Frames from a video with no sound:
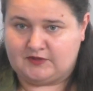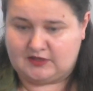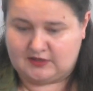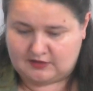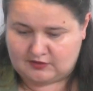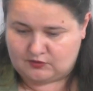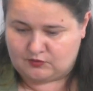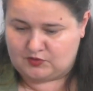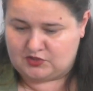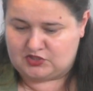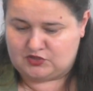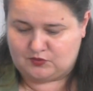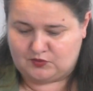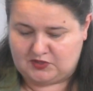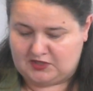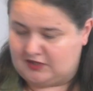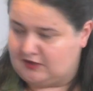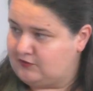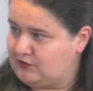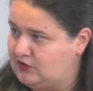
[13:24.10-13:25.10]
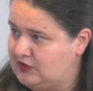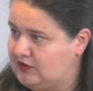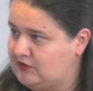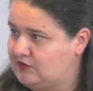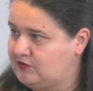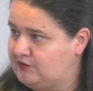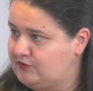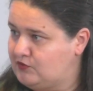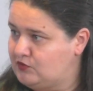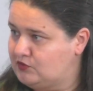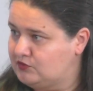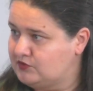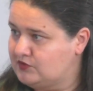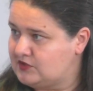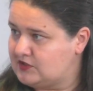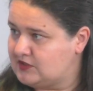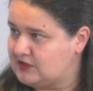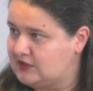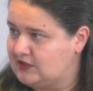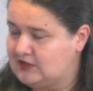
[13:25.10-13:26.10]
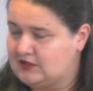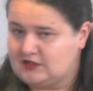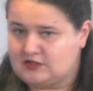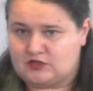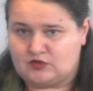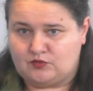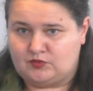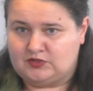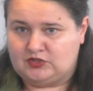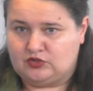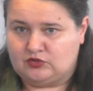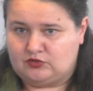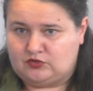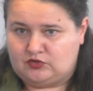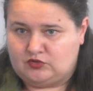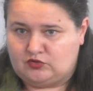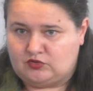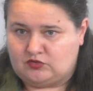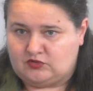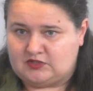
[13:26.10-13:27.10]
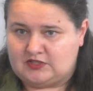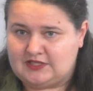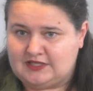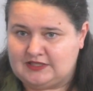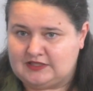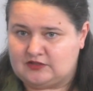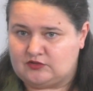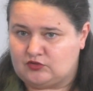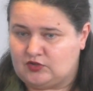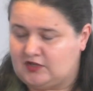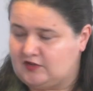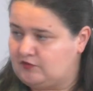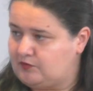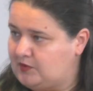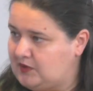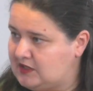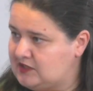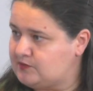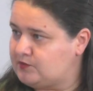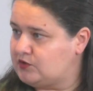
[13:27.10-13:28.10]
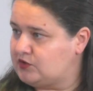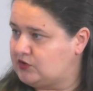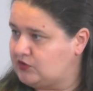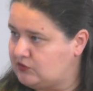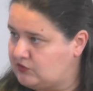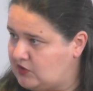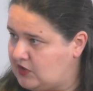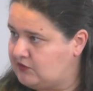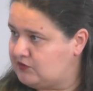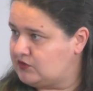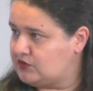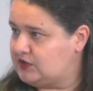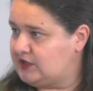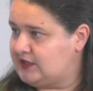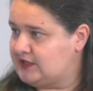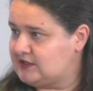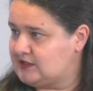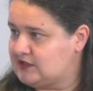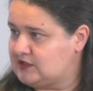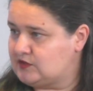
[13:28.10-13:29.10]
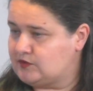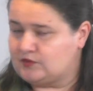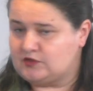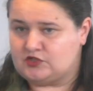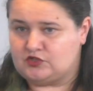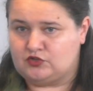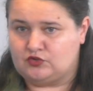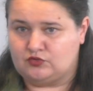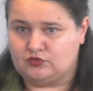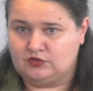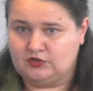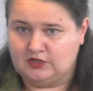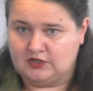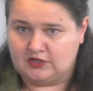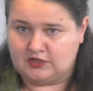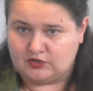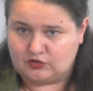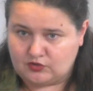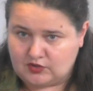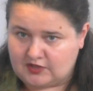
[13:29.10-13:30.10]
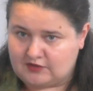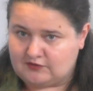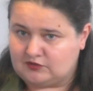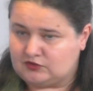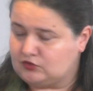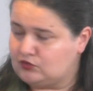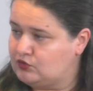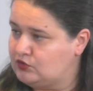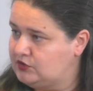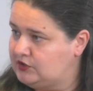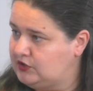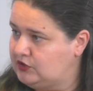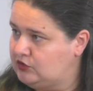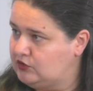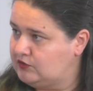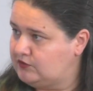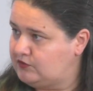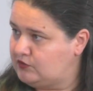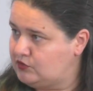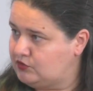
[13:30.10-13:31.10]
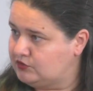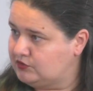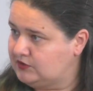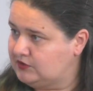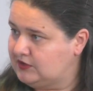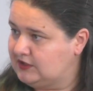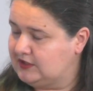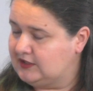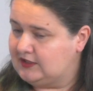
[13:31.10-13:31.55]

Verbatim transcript: uh, which we have on our phones, so we don't, you don't need to have passport or driver license with you. You have it all in your phone.